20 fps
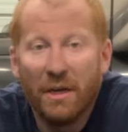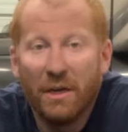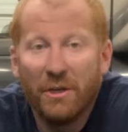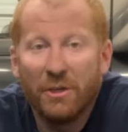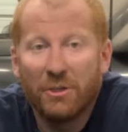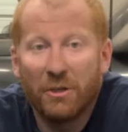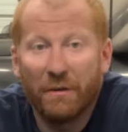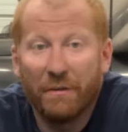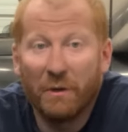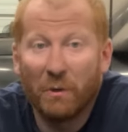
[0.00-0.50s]

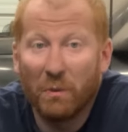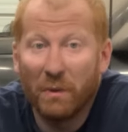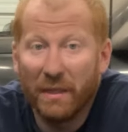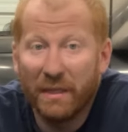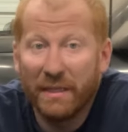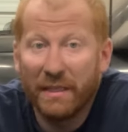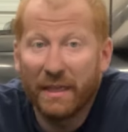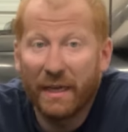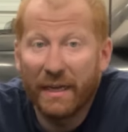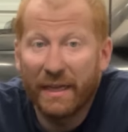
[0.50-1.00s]
So if you
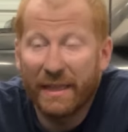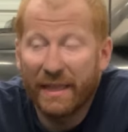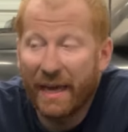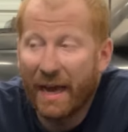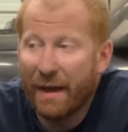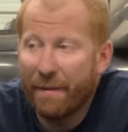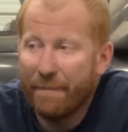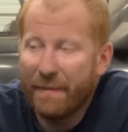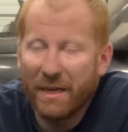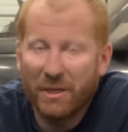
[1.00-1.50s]
really like
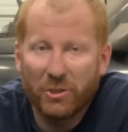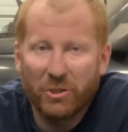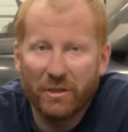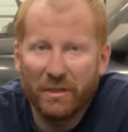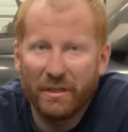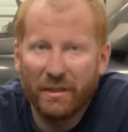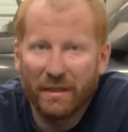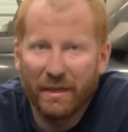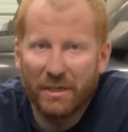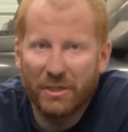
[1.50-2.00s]
that, make sure
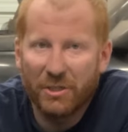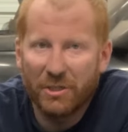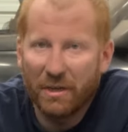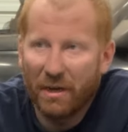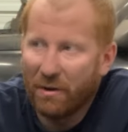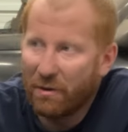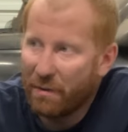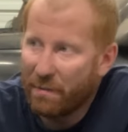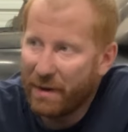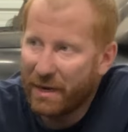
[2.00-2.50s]
you let us
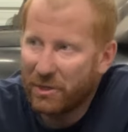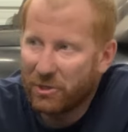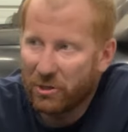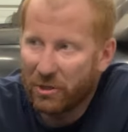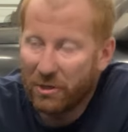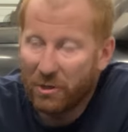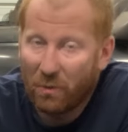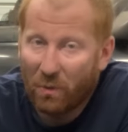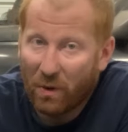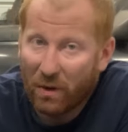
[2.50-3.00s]
know and make sure
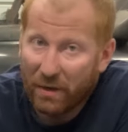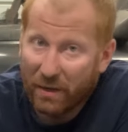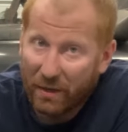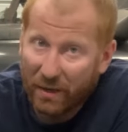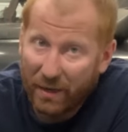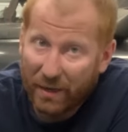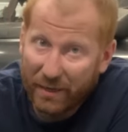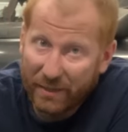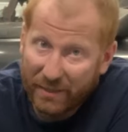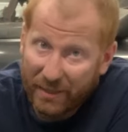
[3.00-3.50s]
you want to
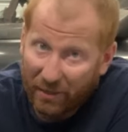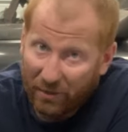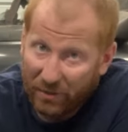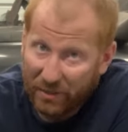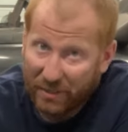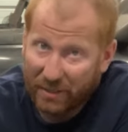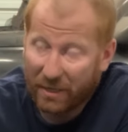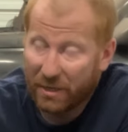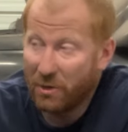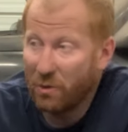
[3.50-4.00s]
uh, tell
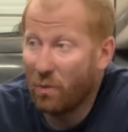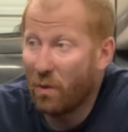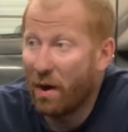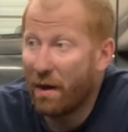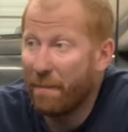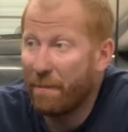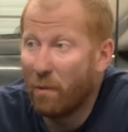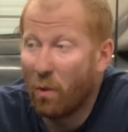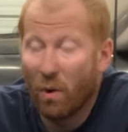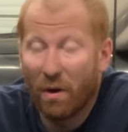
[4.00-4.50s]
us that you
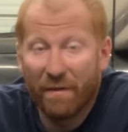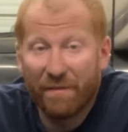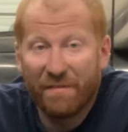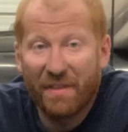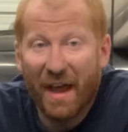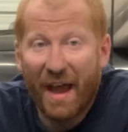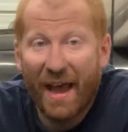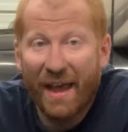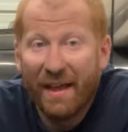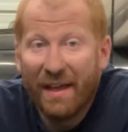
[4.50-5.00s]
want more of
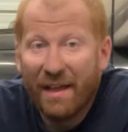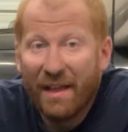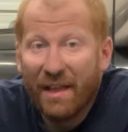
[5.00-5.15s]
that.